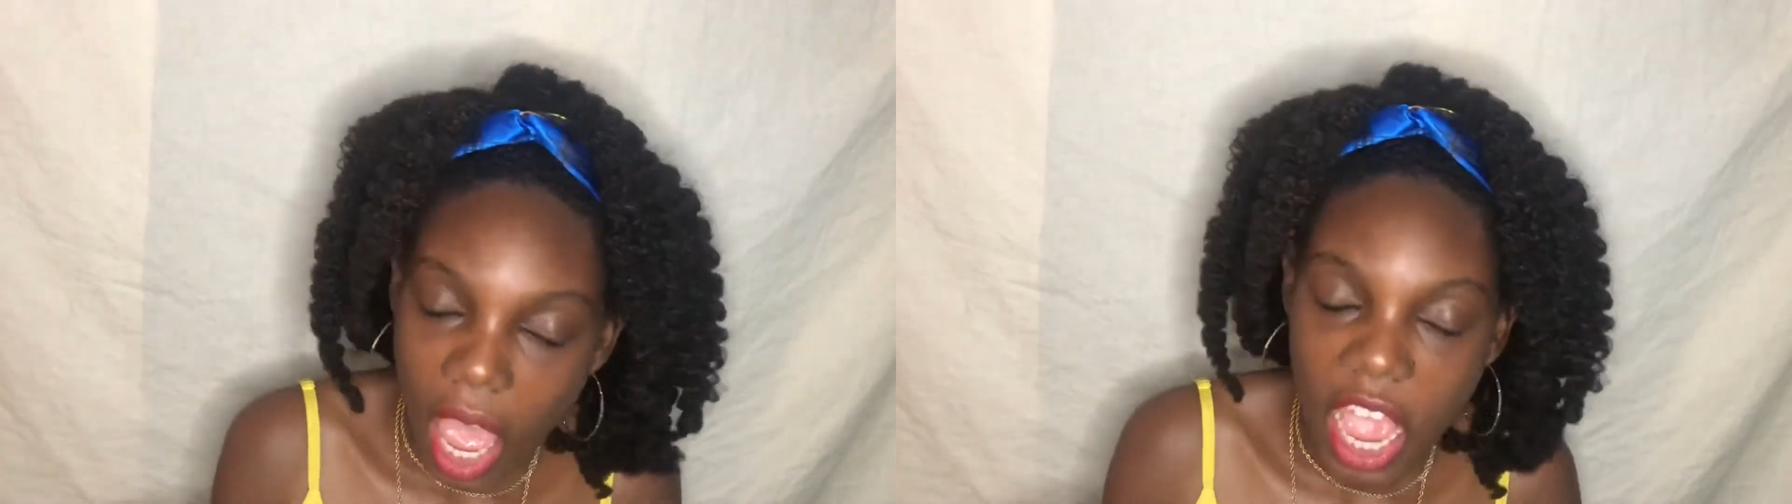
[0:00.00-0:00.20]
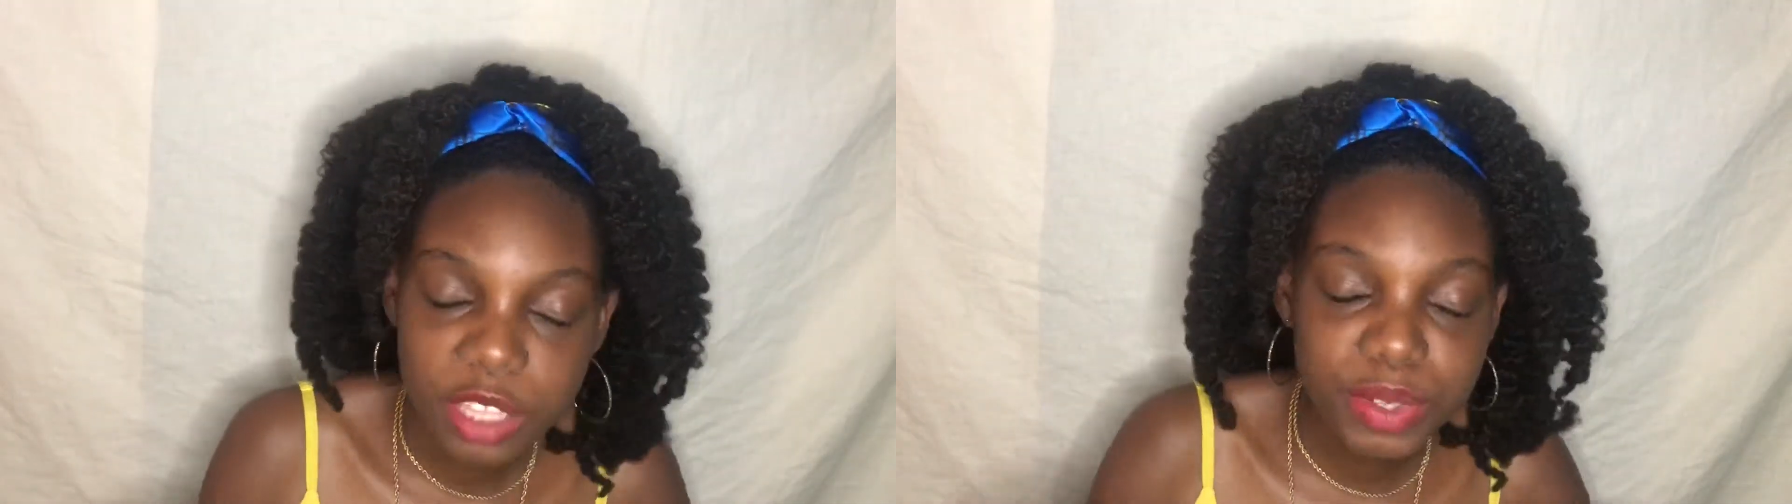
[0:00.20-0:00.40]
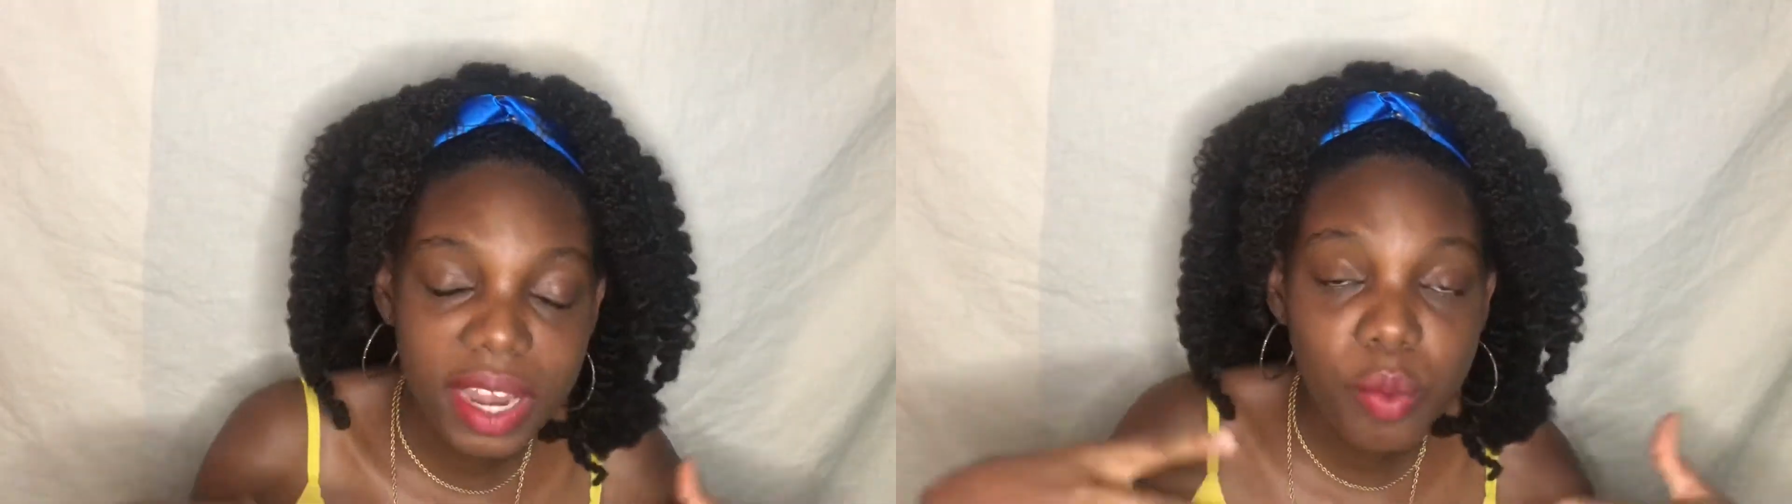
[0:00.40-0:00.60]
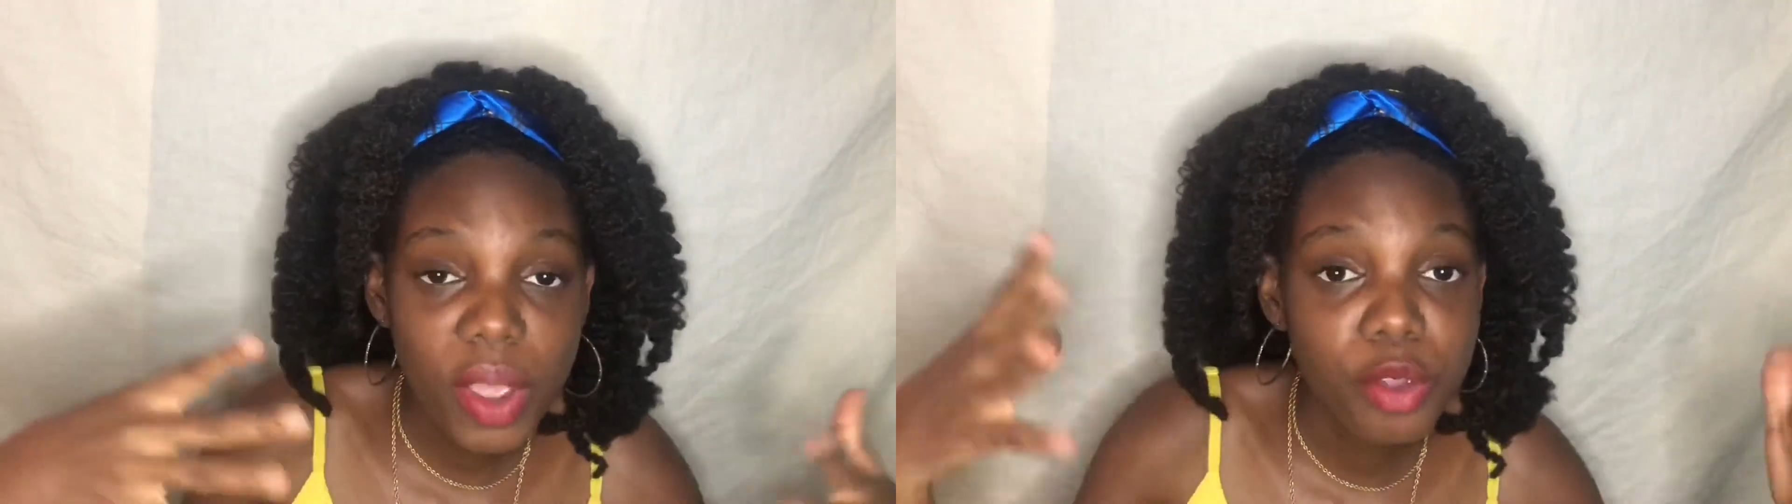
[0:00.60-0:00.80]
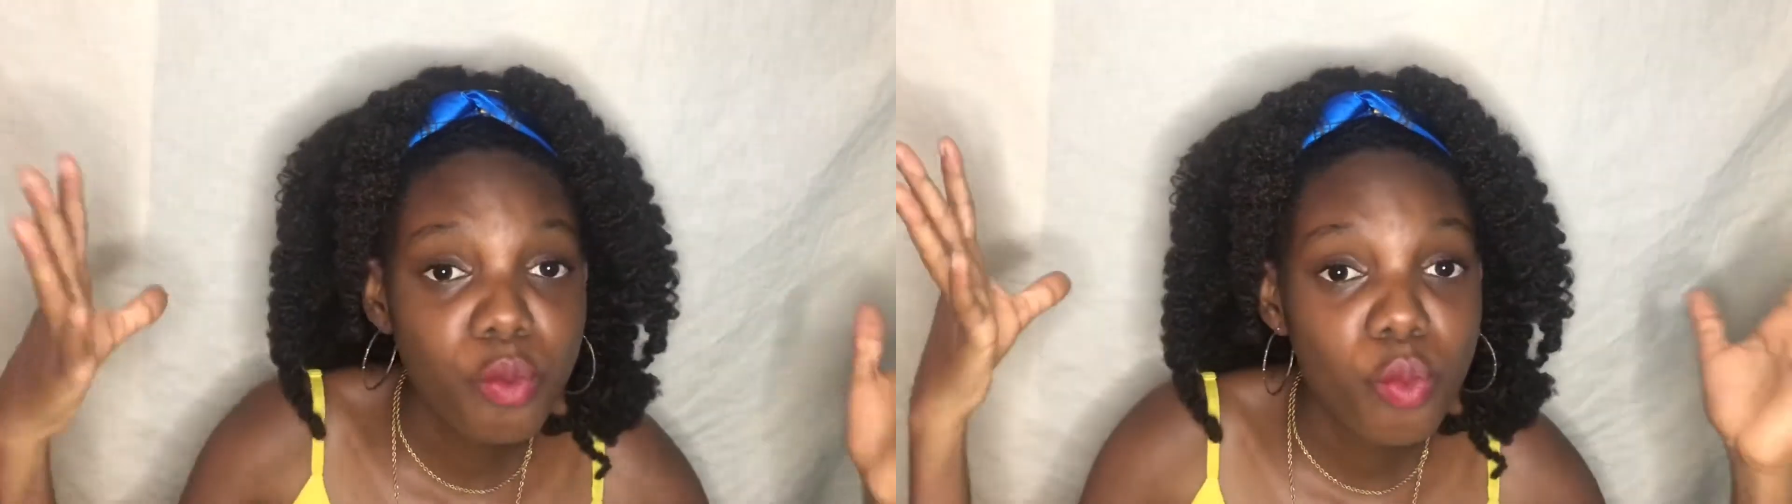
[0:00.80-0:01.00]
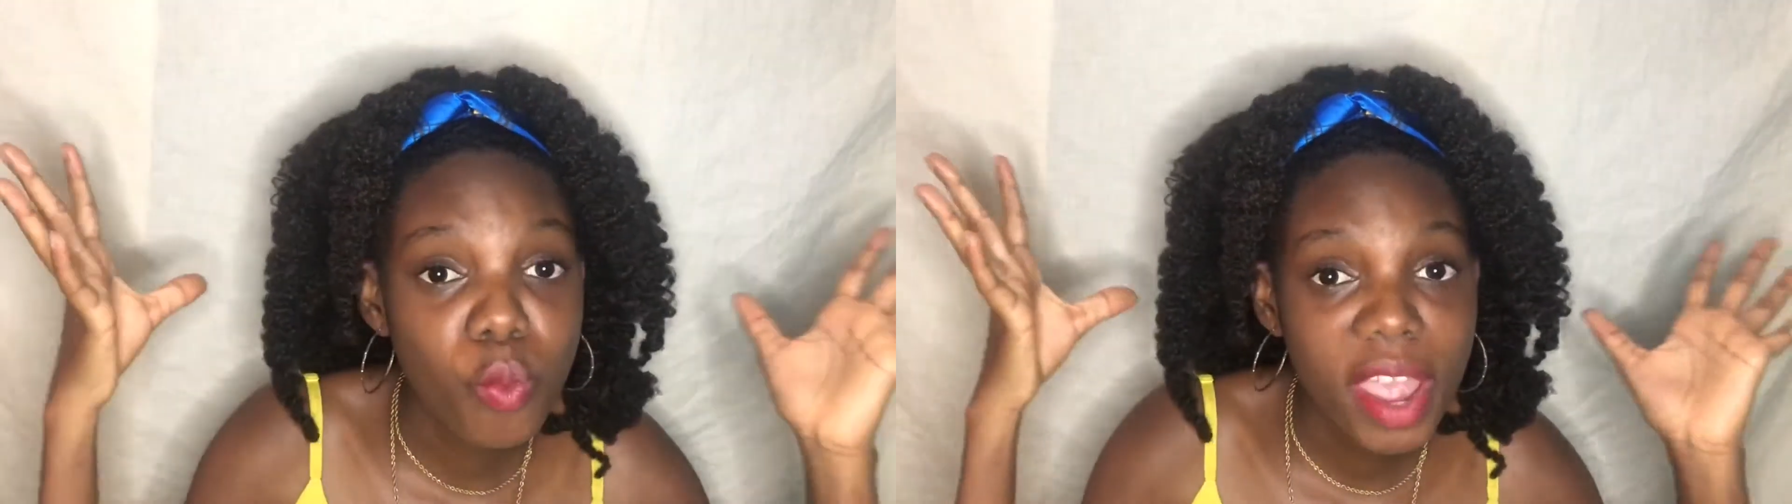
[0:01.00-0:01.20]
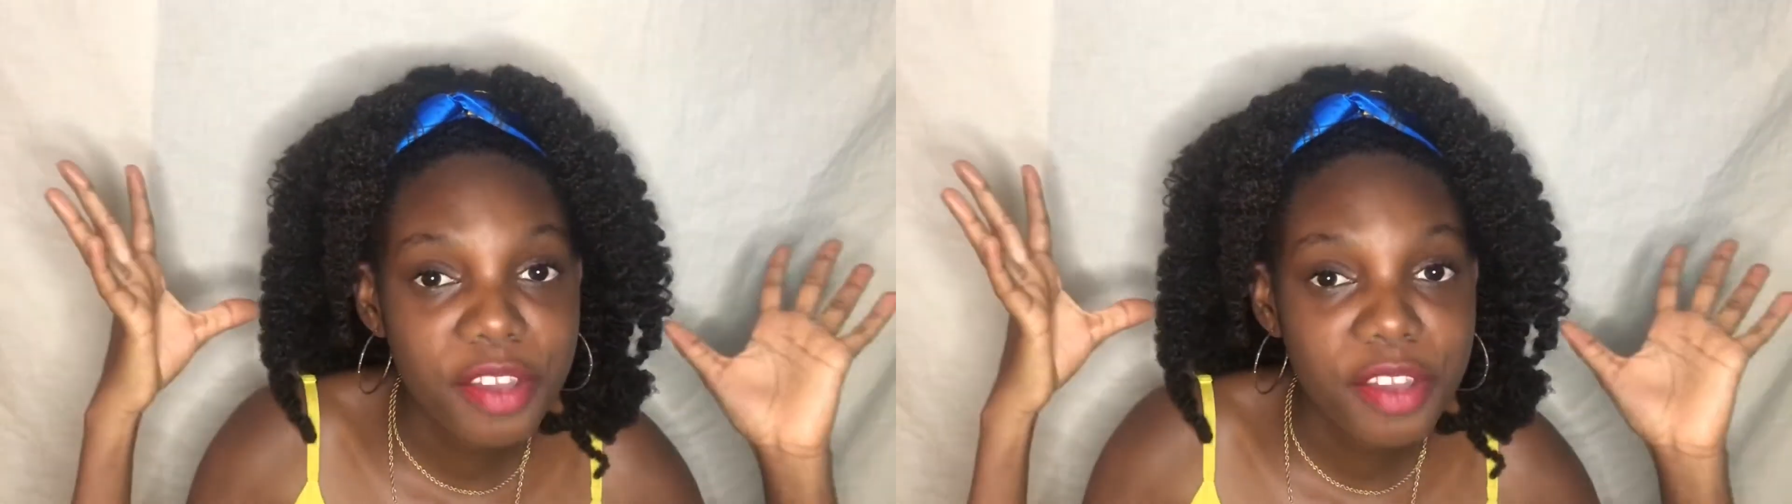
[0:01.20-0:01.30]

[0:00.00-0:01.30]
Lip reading: especially when you wear